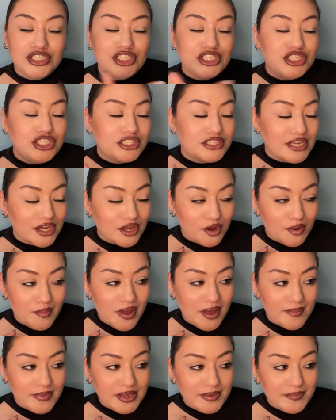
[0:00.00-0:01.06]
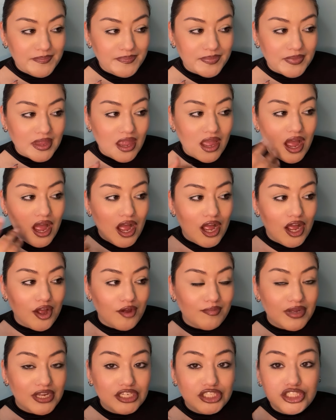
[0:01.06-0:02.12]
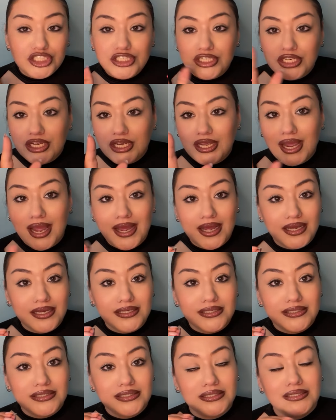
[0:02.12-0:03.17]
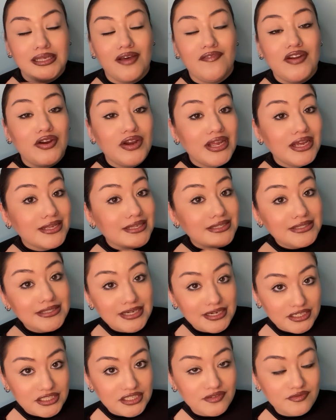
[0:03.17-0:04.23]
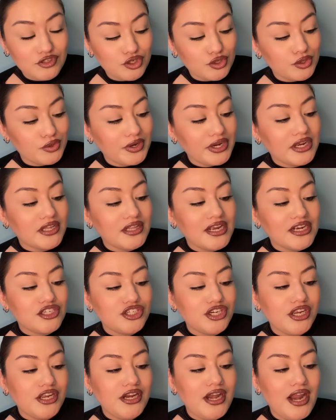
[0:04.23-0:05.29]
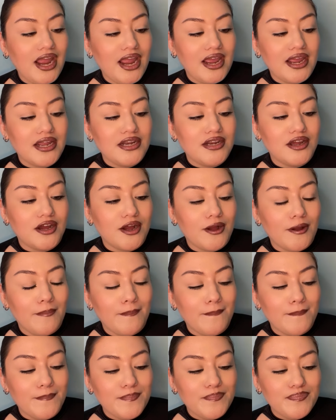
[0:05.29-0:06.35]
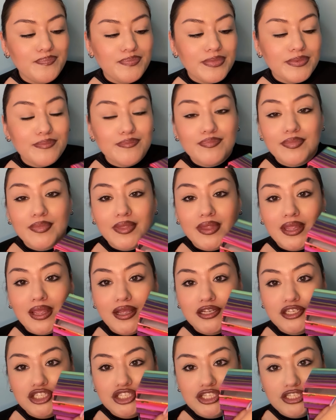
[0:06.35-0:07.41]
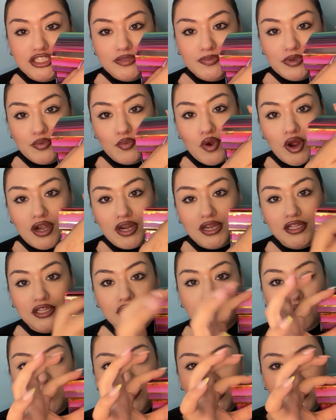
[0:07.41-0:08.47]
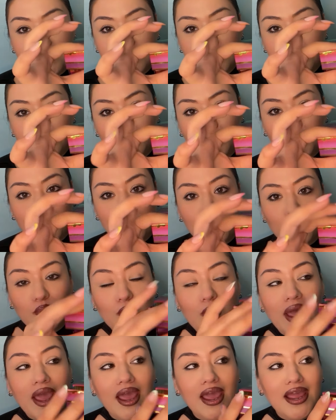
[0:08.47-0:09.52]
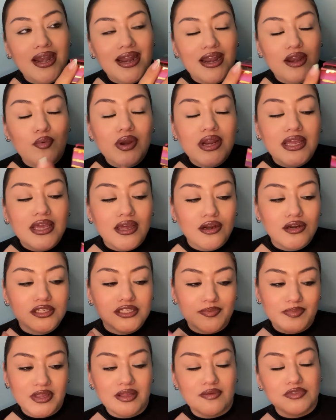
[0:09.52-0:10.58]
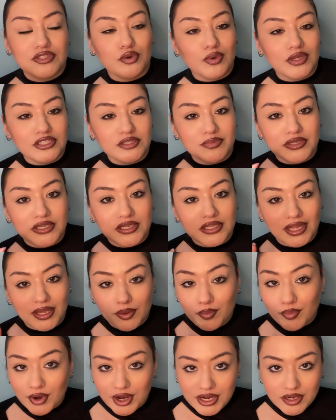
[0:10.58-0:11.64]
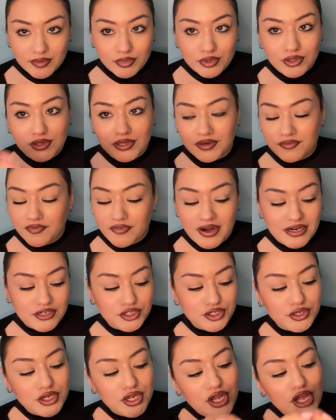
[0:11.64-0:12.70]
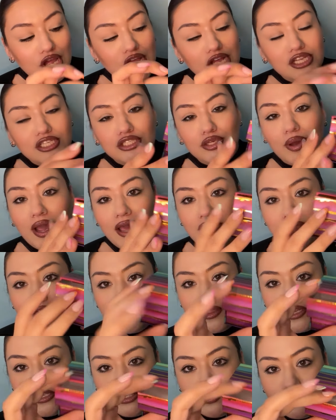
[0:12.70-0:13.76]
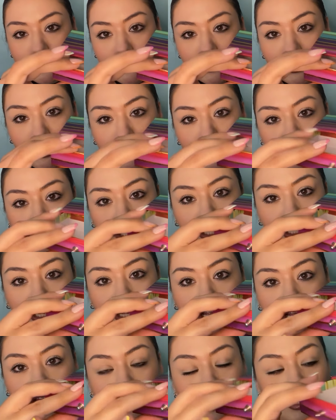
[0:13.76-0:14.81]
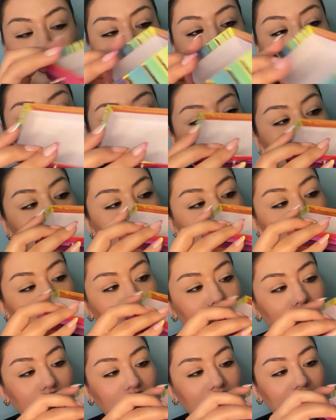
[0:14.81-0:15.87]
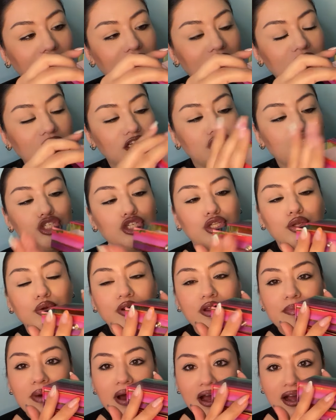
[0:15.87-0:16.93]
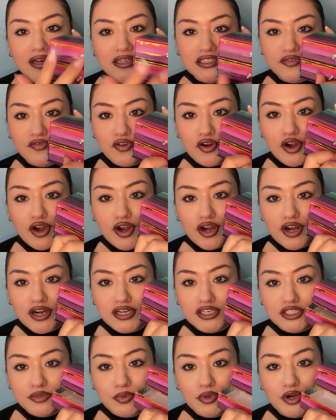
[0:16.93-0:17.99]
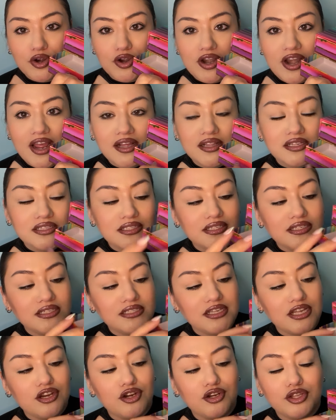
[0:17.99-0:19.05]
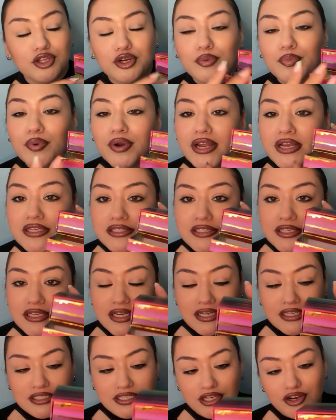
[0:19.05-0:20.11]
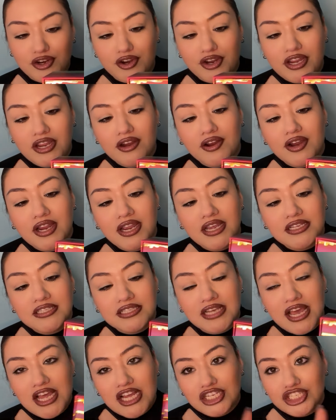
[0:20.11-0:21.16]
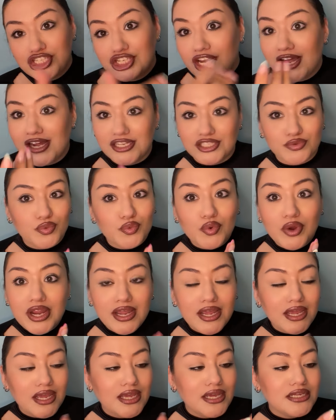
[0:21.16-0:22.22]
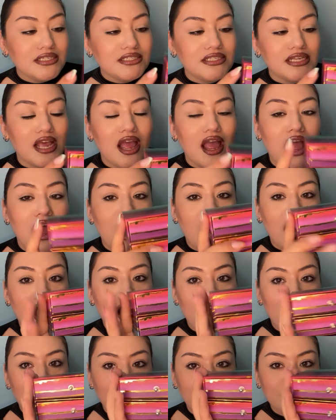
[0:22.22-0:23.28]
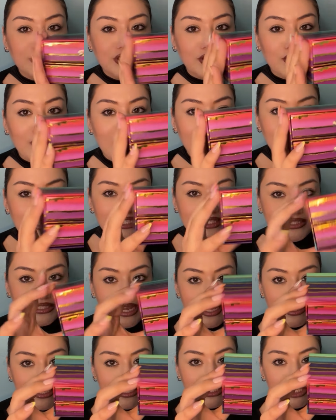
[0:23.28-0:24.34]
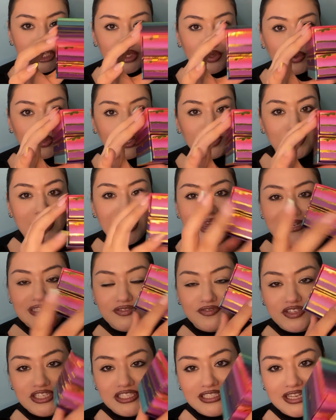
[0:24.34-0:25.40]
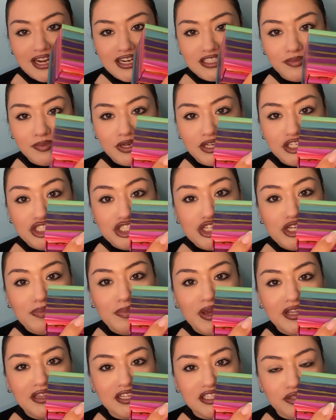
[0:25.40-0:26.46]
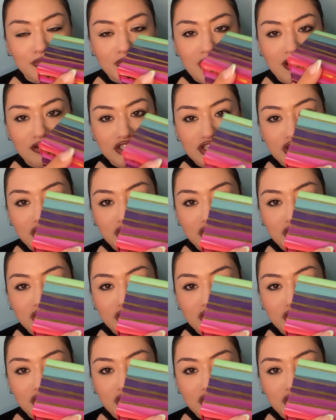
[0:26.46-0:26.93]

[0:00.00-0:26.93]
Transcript: just like her mommy. She has a very extensive jewelry collection, and she's been wanting a little place to put it away, and I didn't want to get her something that was going to be like breakable and fragile. So I thought this was a good little kind of jewelry box for her to put her necklaces and her little bracelets and her earrings. She has rings. So I just got this cute little, they had different designs, but she picked this one out. She